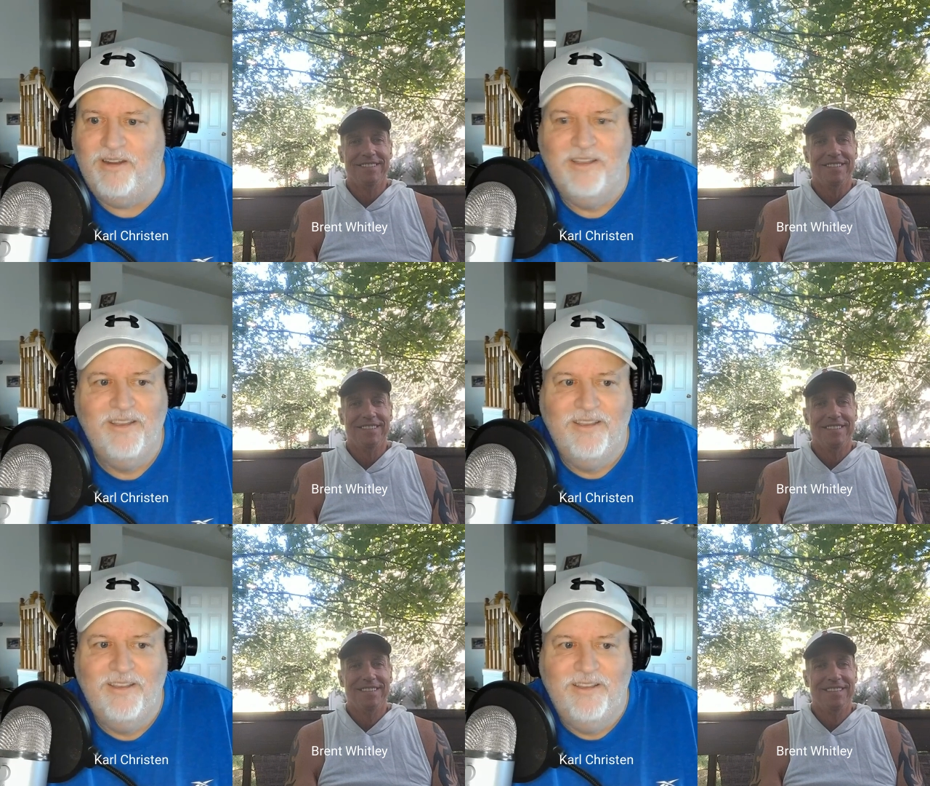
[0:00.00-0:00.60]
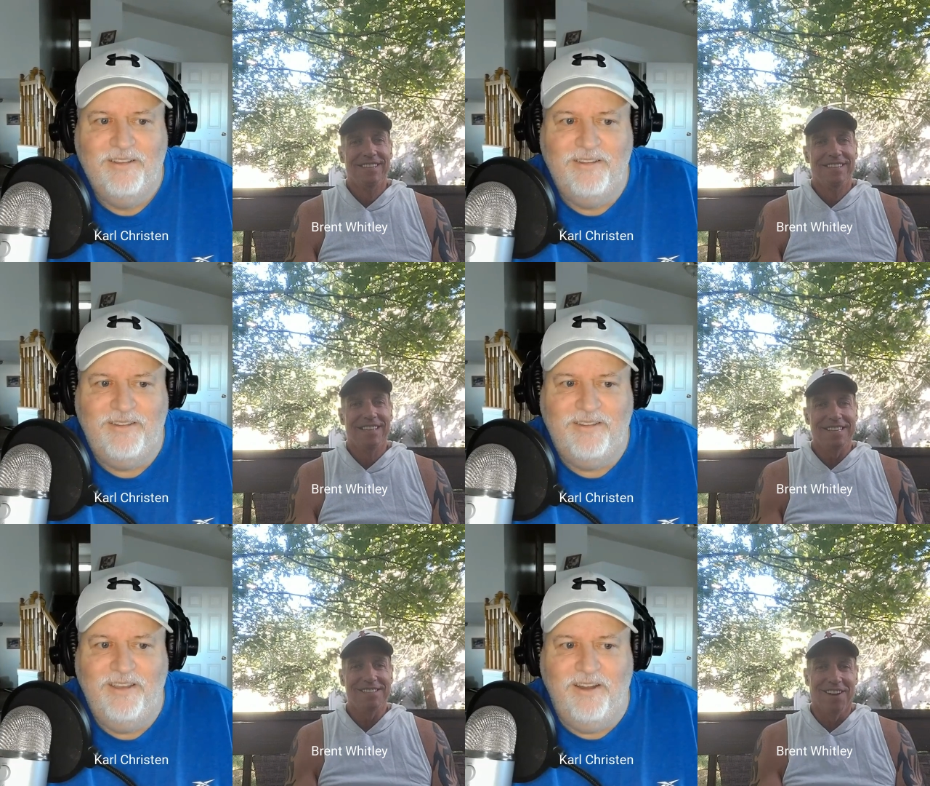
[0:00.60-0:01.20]
Speaker 1: to
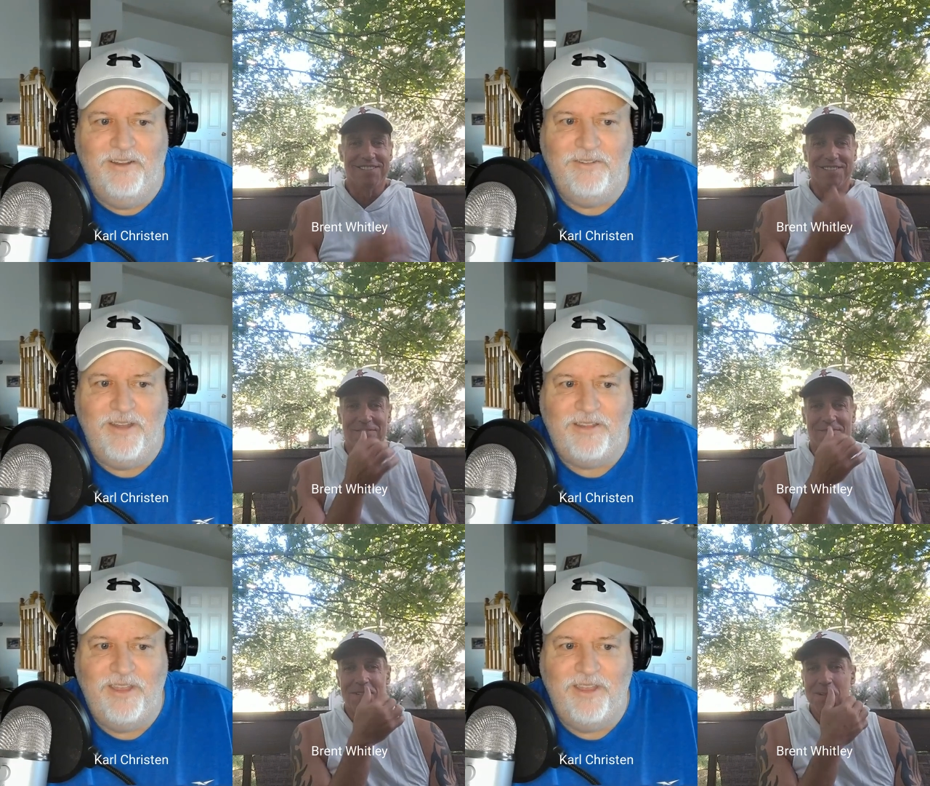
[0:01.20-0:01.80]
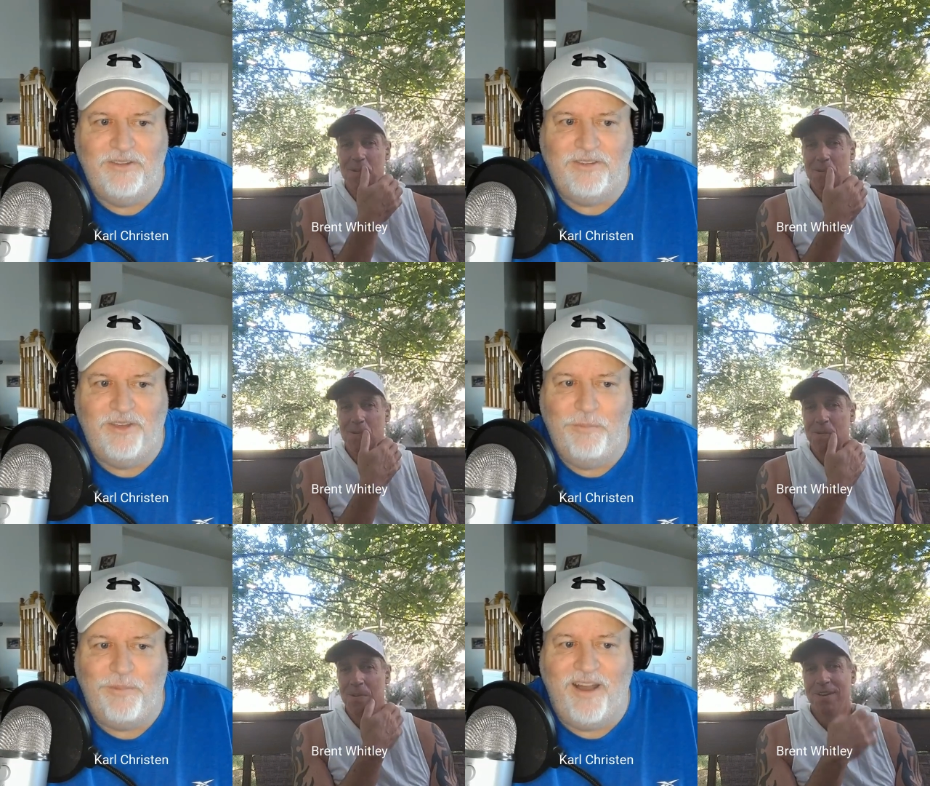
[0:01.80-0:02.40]
you know, like awesome. the old
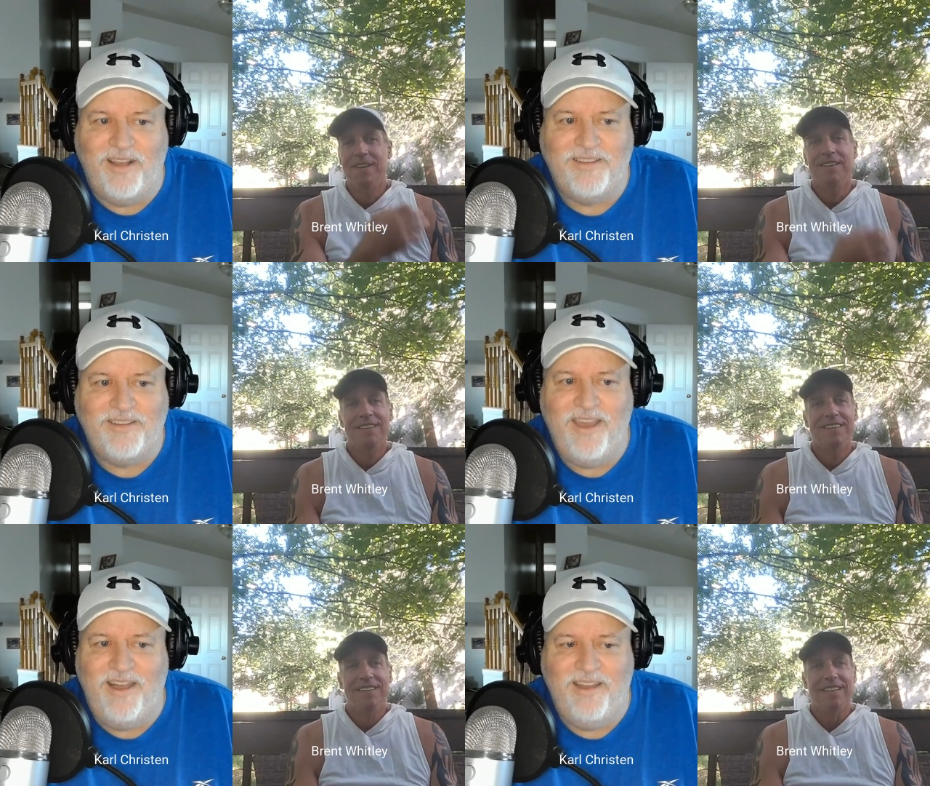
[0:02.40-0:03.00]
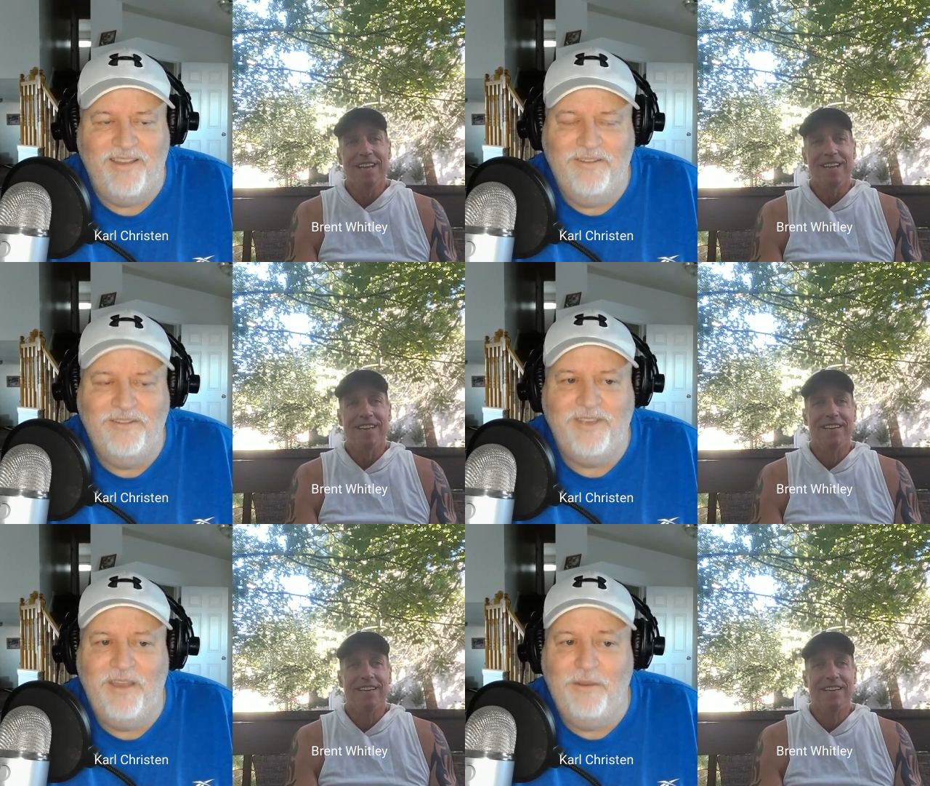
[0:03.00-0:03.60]
soapbox. Yeah, it
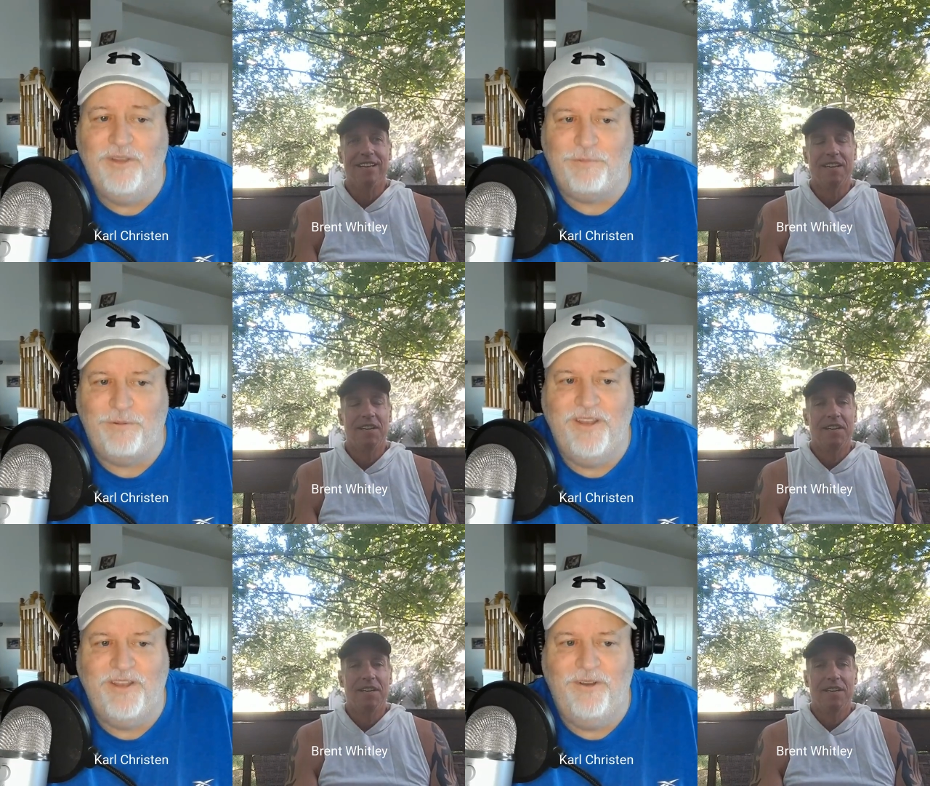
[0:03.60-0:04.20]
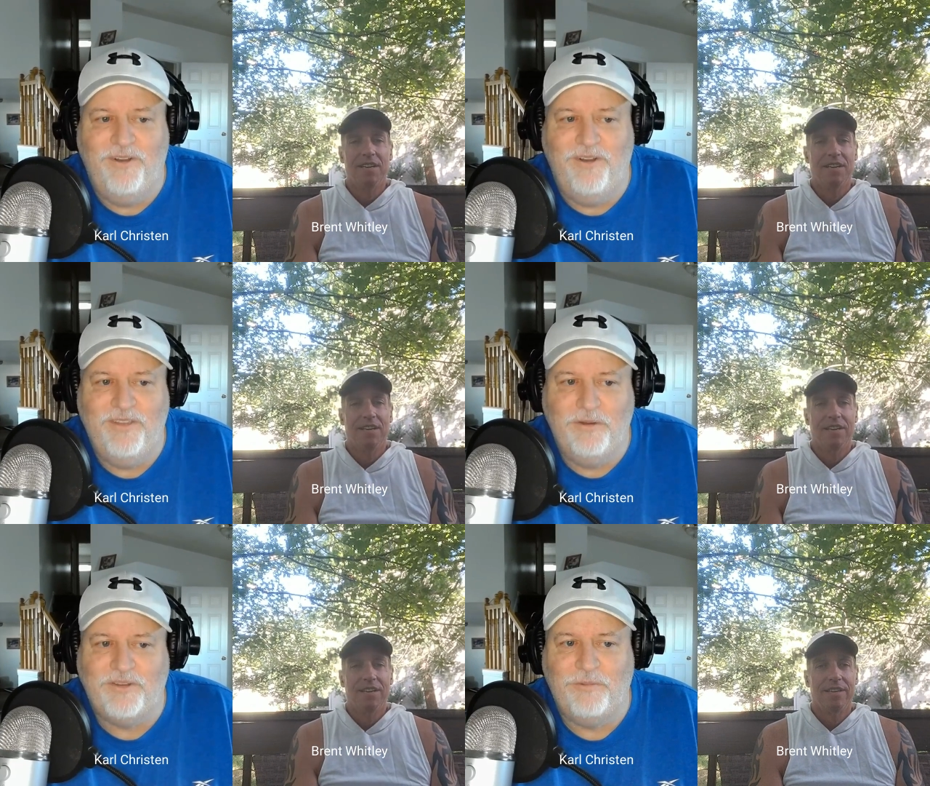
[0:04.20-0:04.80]
was yeah. it was pretty cool,
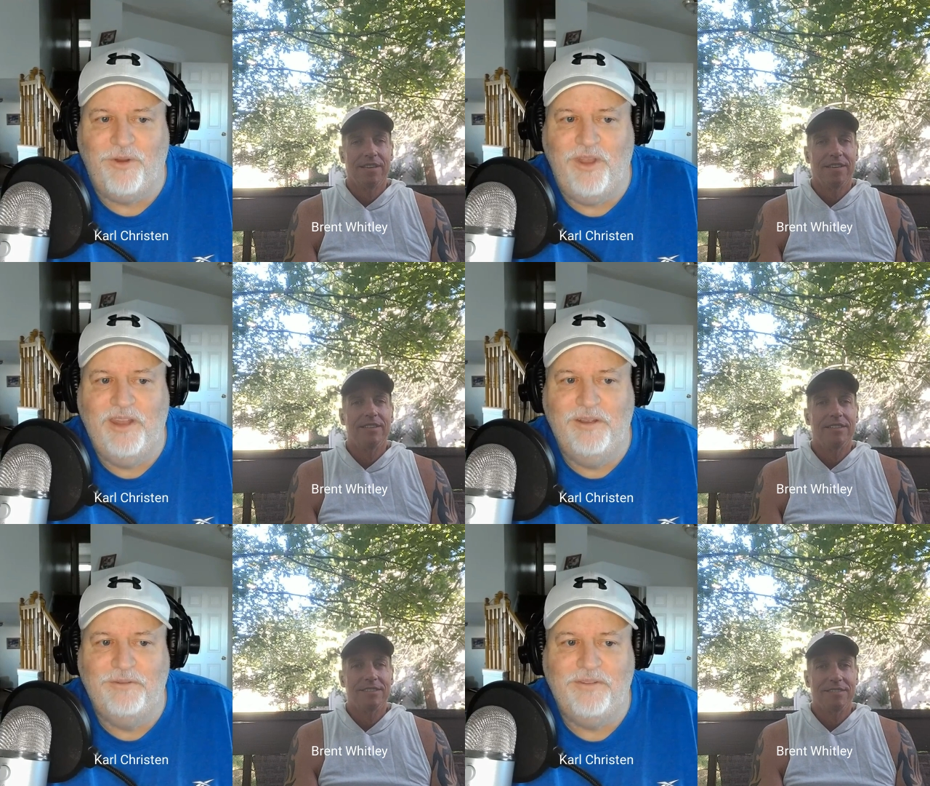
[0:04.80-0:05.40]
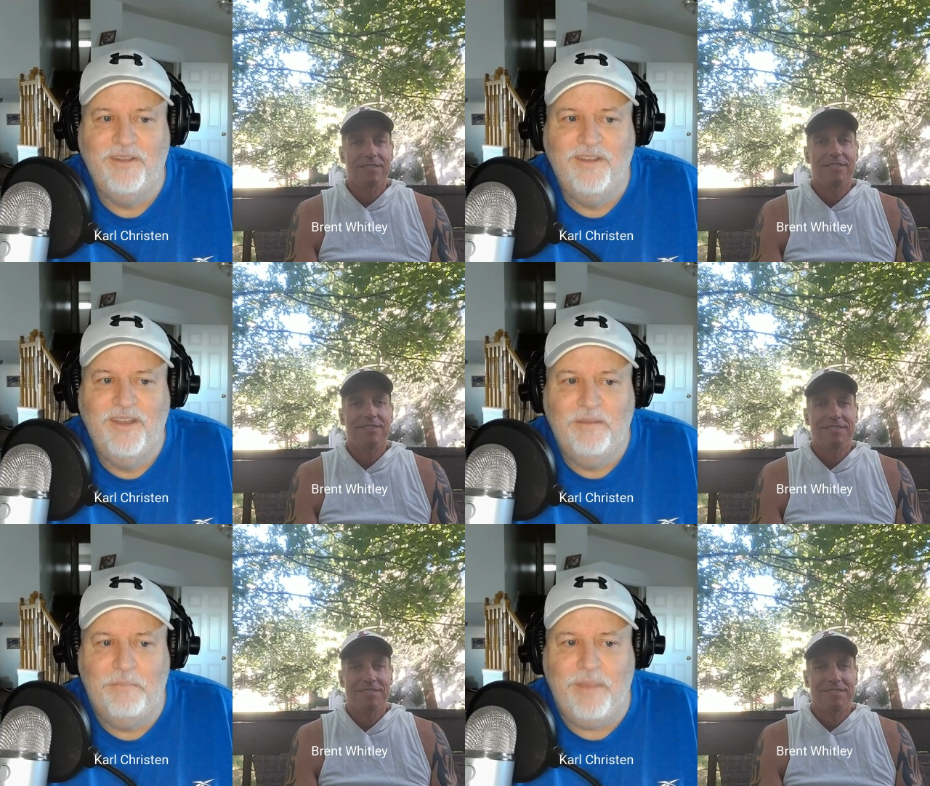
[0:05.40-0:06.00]
and there was some creative
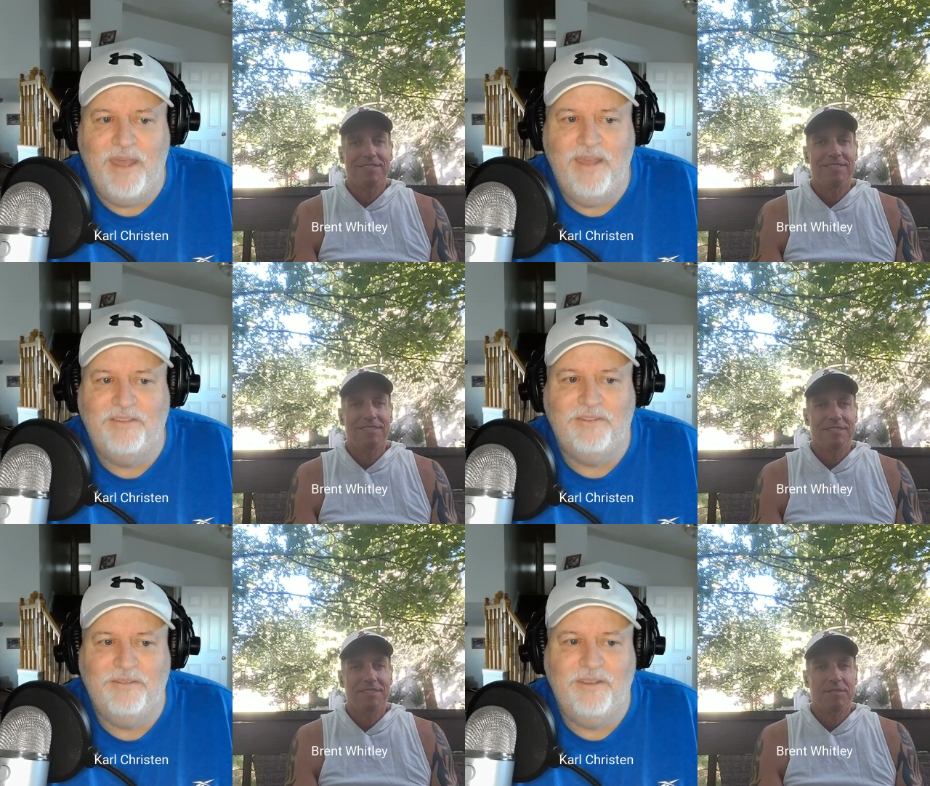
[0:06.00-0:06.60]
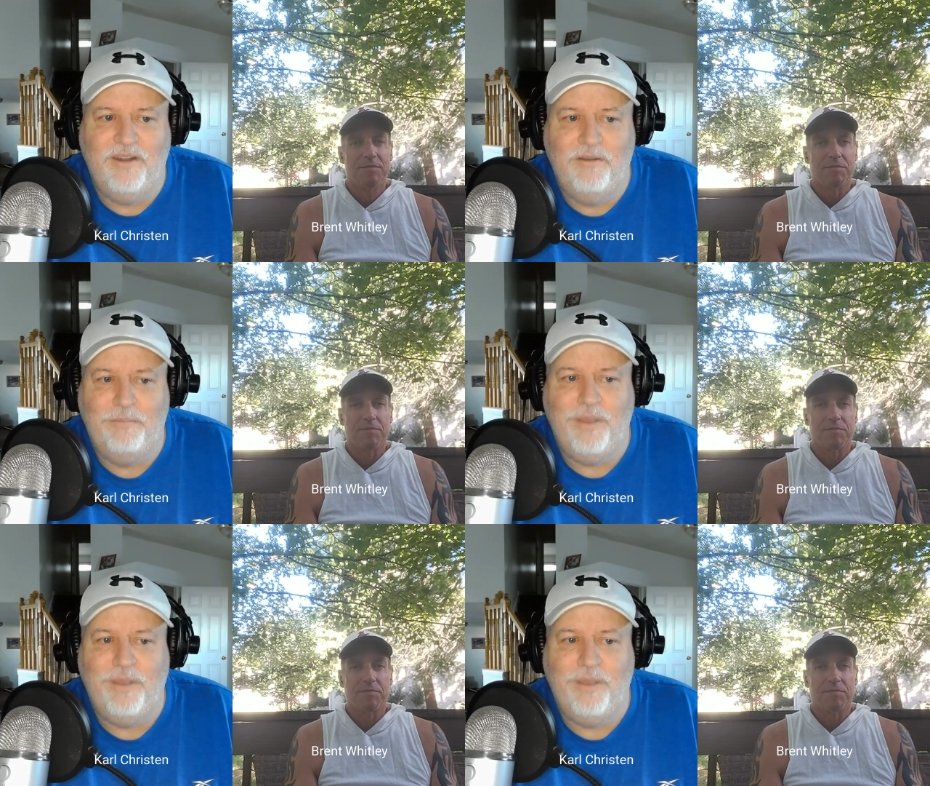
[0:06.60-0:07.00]
beds, you know,